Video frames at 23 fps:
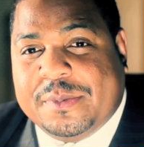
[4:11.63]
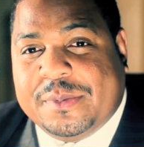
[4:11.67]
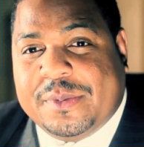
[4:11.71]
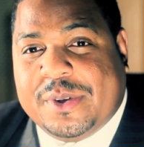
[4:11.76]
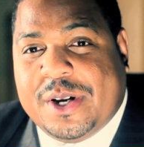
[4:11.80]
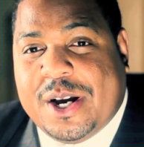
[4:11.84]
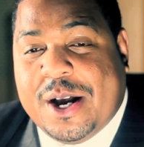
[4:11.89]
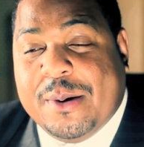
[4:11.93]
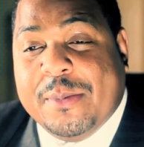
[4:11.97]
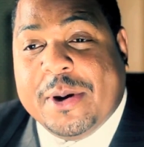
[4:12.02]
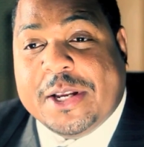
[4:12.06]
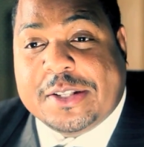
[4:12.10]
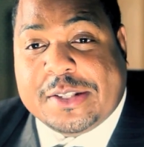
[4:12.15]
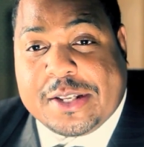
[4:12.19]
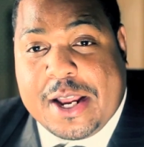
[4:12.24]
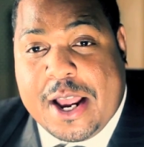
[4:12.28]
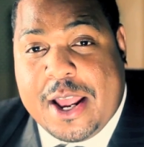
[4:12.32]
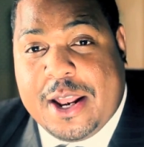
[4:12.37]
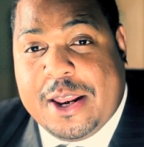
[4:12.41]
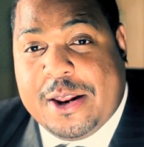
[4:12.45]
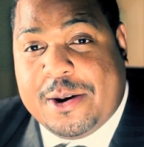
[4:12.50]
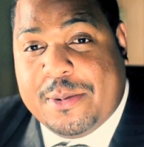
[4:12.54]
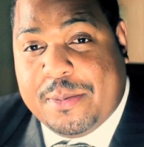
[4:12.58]
I'm
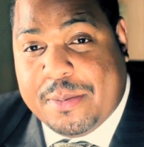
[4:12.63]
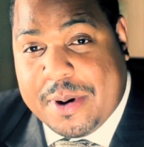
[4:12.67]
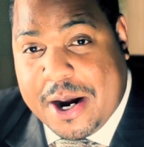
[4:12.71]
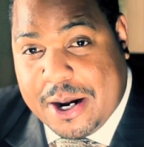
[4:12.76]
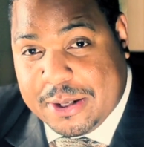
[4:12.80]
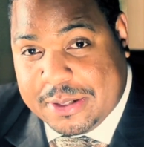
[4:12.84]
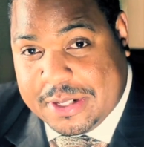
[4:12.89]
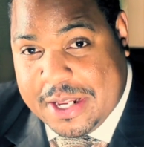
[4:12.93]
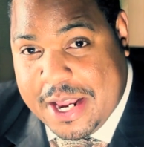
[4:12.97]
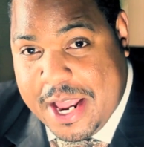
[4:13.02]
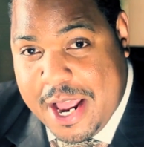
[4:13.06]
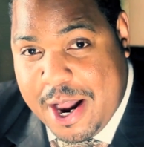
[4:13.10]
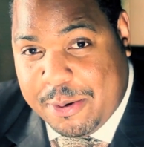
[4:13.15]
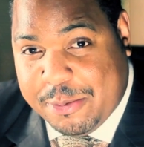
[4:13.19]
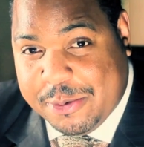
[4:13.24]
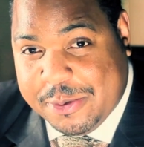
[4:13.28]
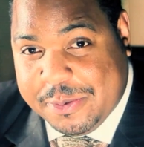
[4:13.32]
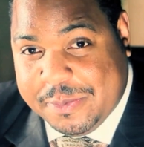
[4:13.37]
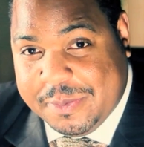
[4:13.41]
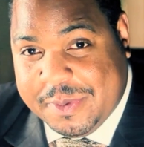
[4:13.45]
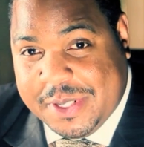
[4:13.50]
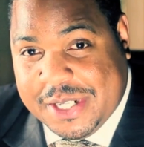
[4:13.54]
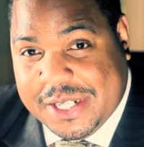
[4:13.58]
excited about the album.
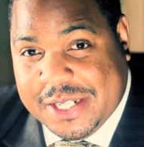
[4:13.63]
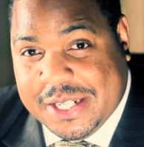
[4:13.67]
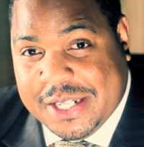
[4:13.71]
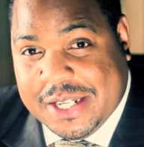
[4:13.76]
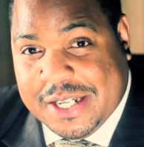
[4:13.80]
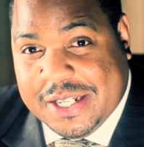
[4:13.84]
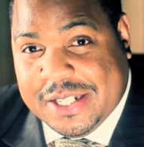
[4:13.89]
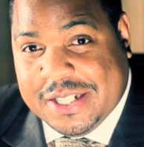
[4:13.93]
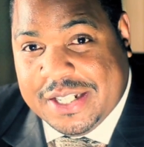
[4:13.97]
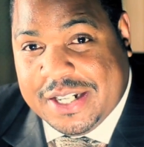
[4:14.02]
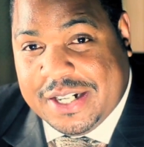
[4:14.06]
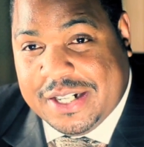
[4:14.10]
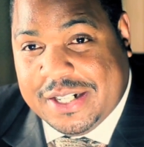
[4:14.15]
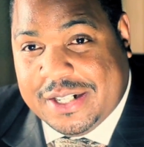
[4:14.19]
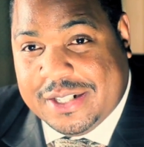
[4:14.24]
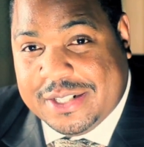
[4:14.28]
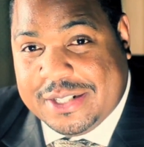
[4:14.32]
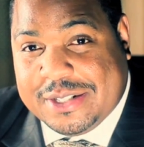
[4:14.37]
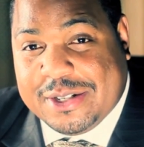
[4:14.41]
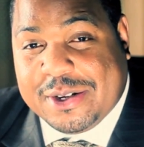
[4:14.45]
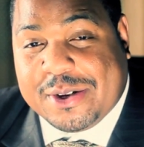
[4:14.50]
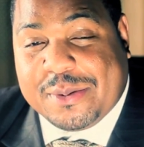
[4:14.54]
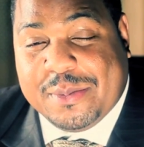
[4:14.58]

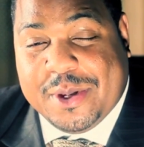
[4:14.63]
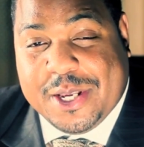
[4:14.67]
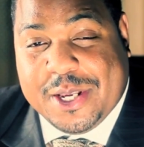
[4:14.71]
It took me